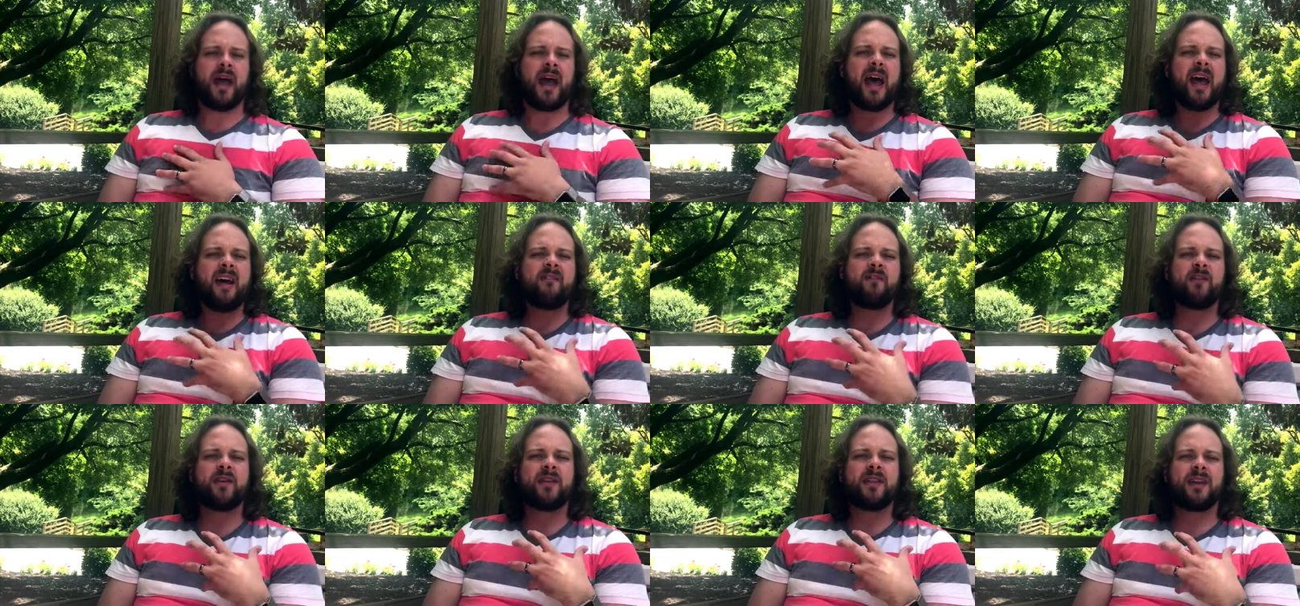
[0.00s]

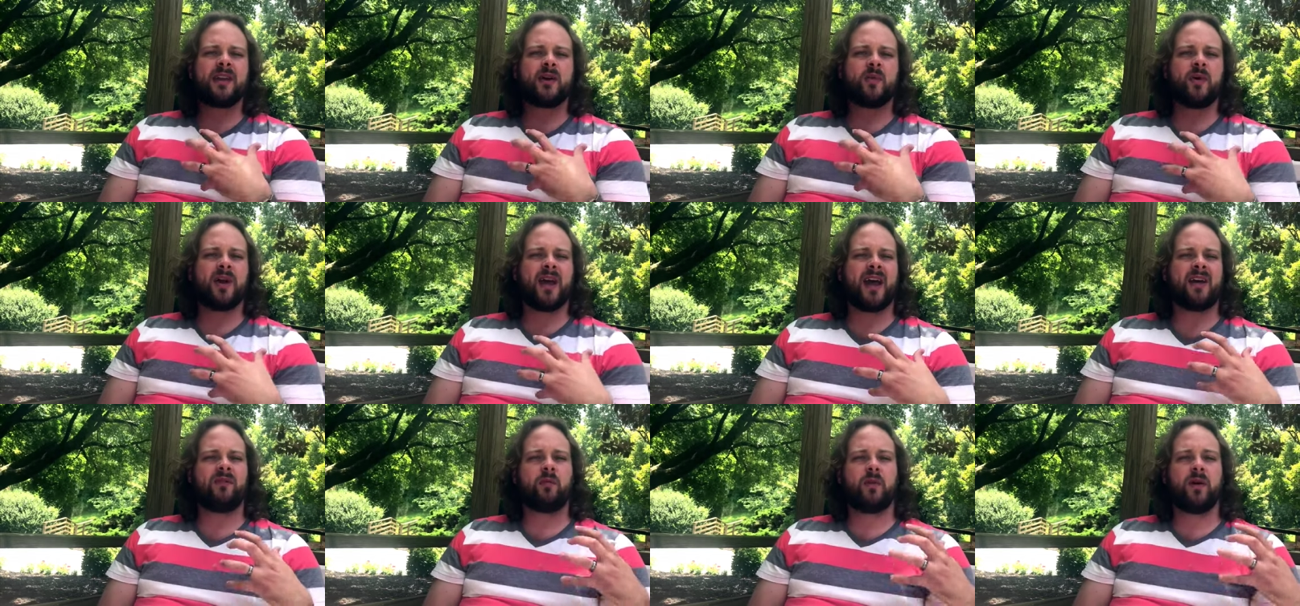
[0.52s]
everything we
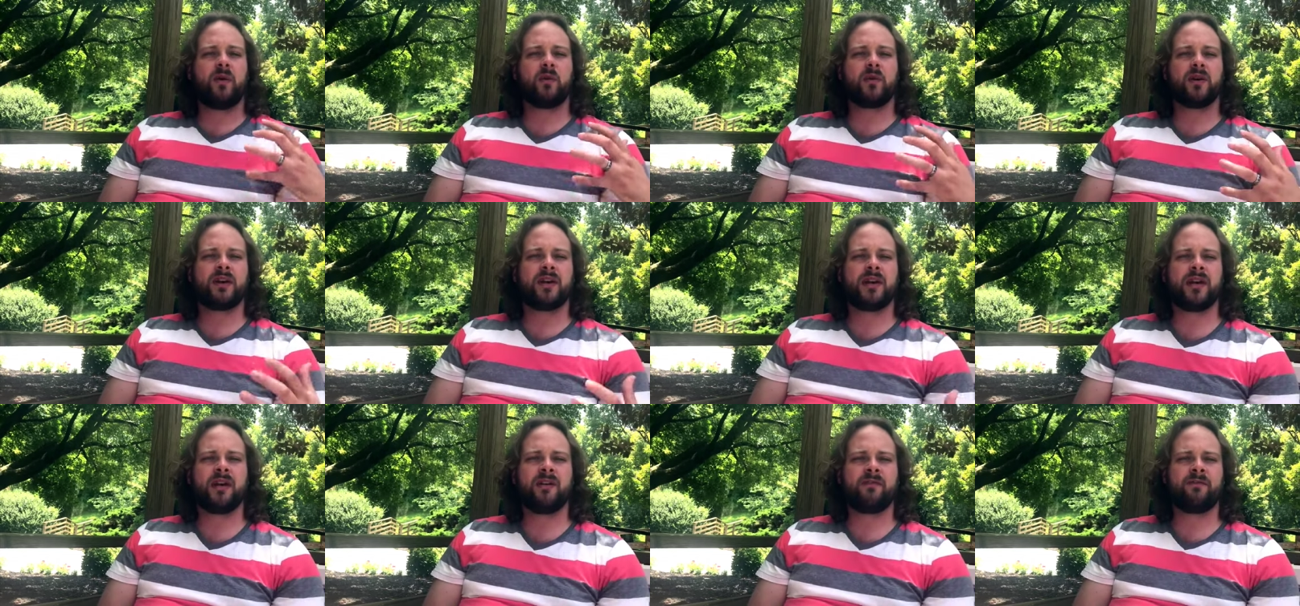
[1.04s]
have, we will
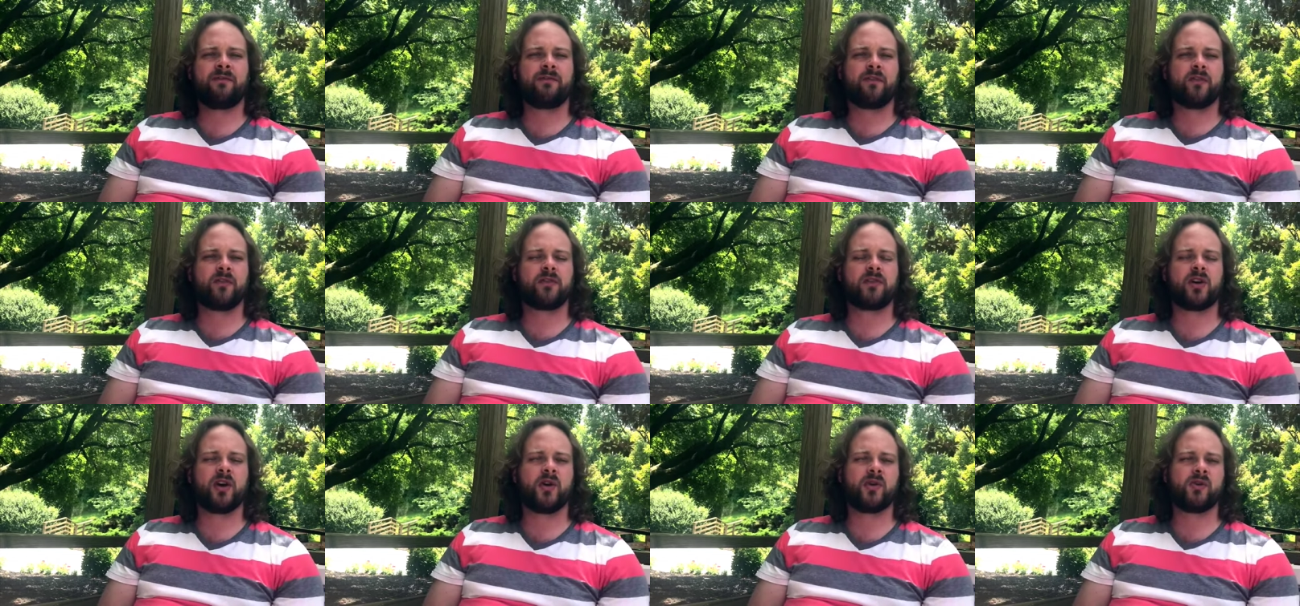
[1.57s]
give for
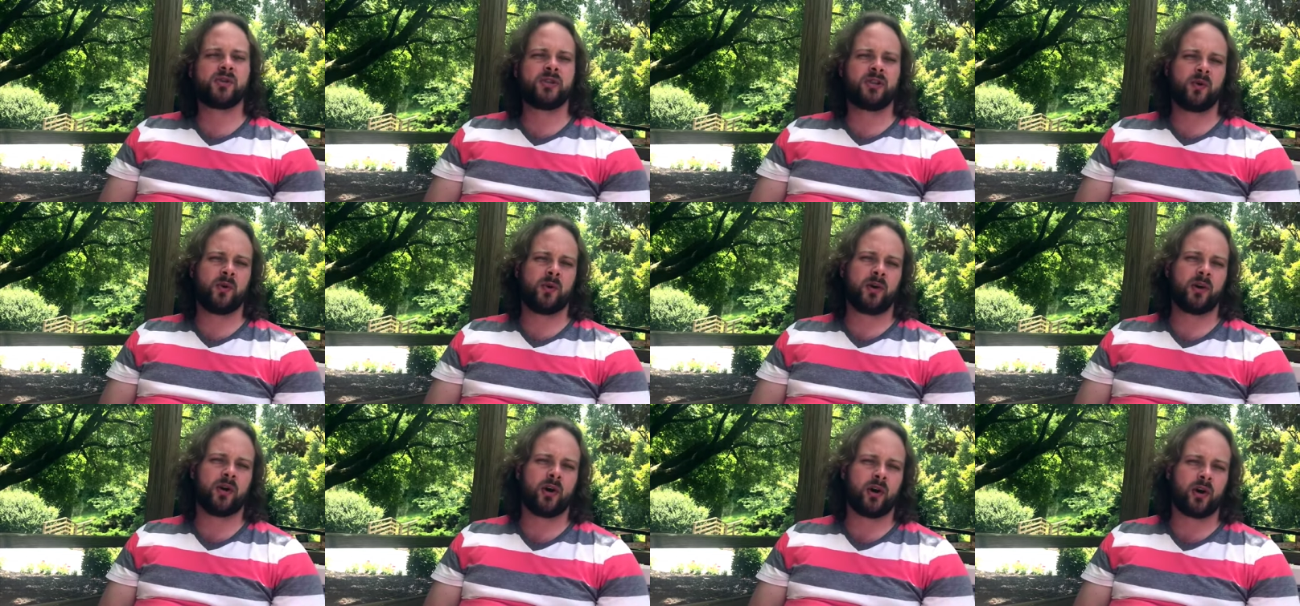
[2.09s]
those
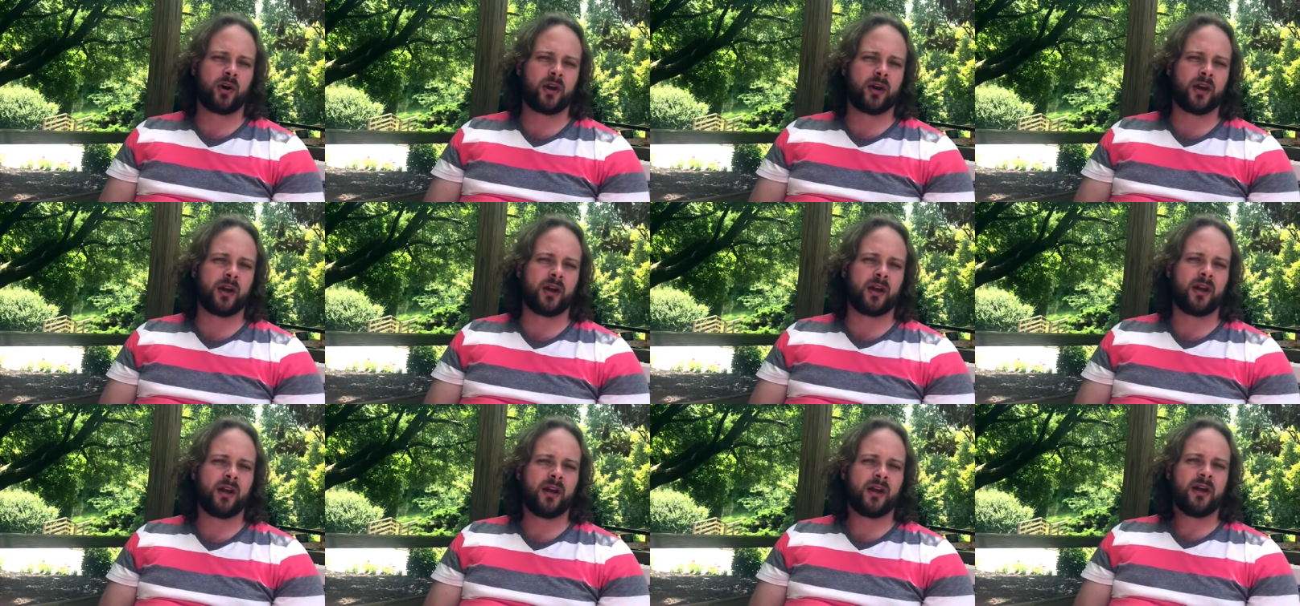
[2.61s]
who are hurting,
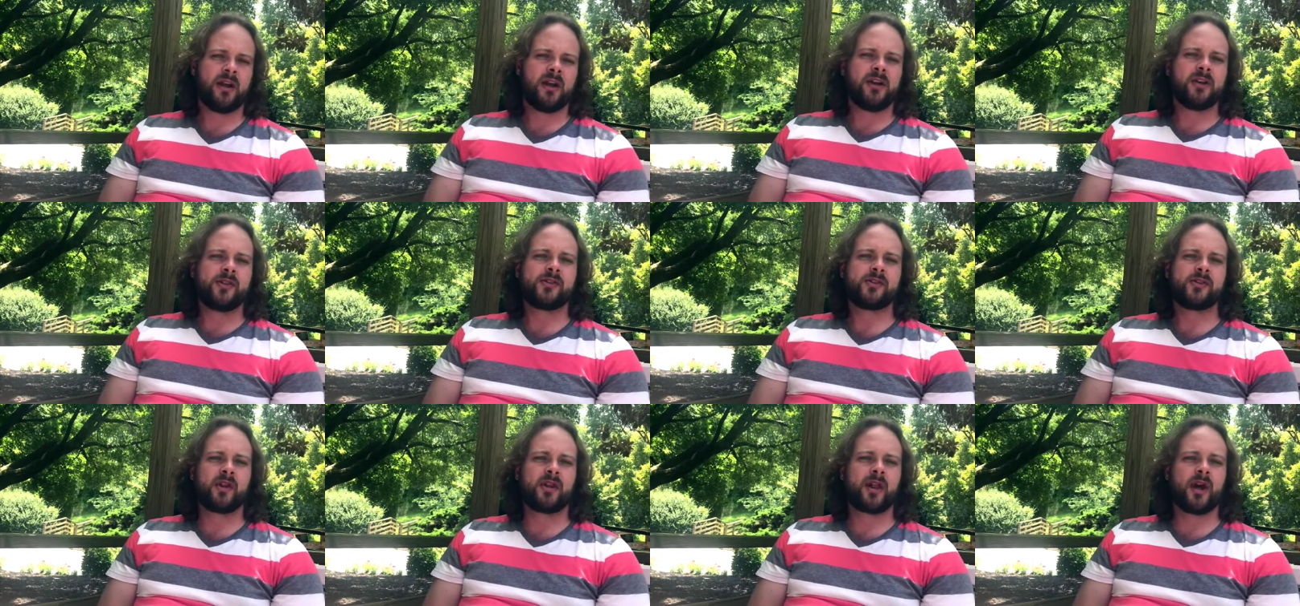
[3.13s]

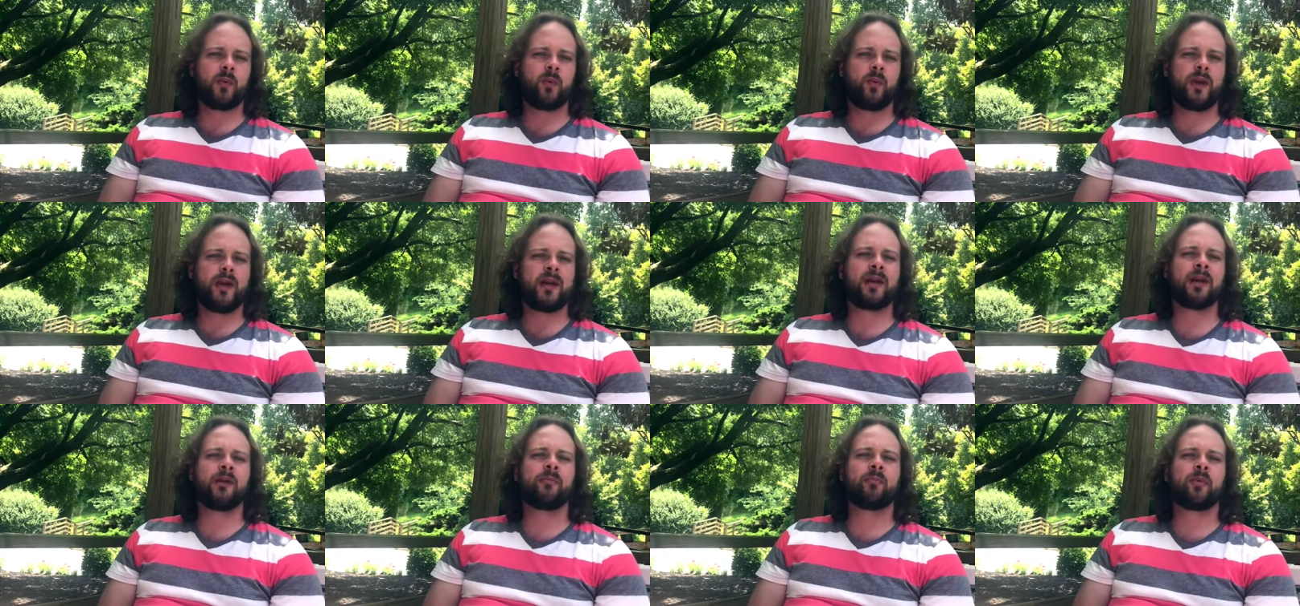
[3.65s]
so that we
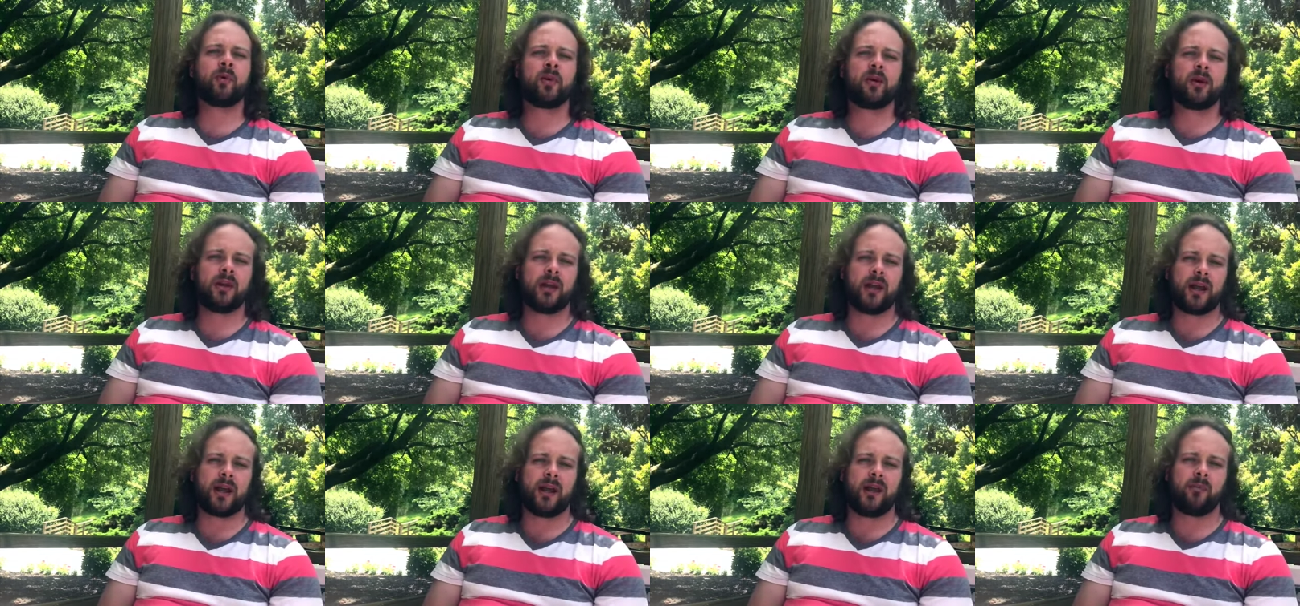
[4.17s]
can
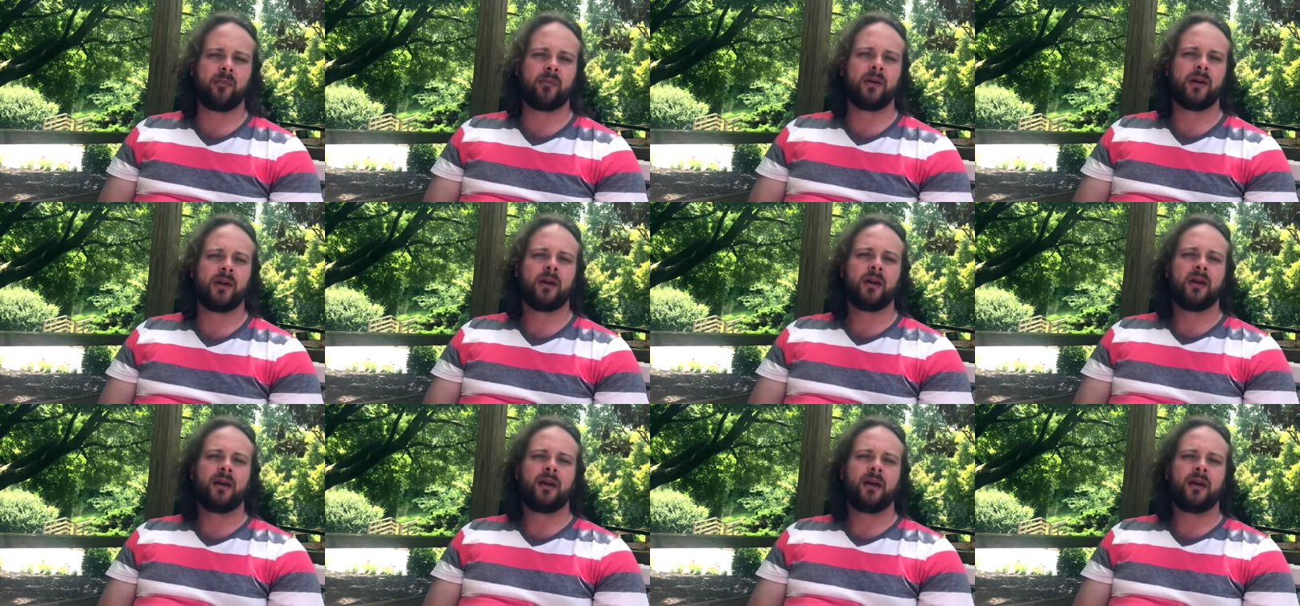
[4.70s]
proclaim